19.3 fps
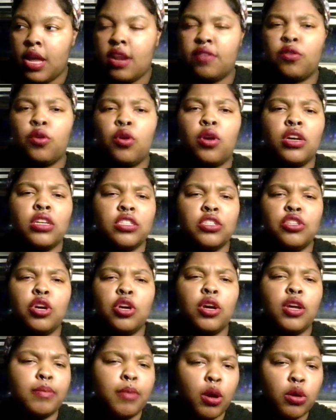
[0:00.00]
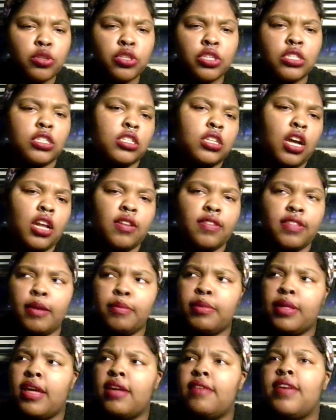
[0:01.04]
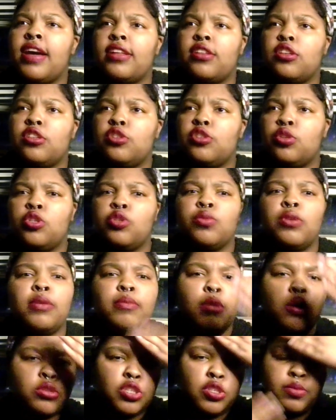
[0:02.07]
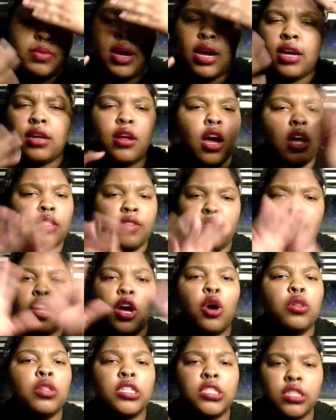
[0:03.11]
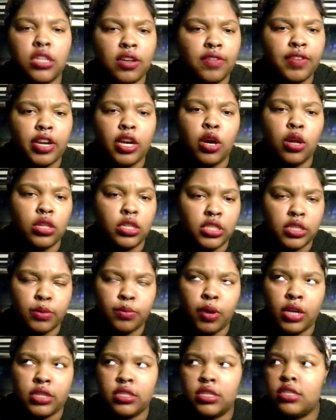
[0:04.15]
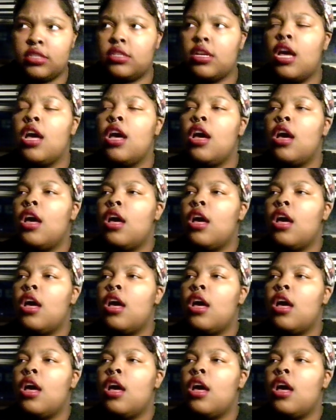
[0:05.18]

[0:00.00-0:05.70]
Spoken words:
And of course, emotions and all of that play a factor into it as well. Emotions, mind, all of that holistic, a very holistic process.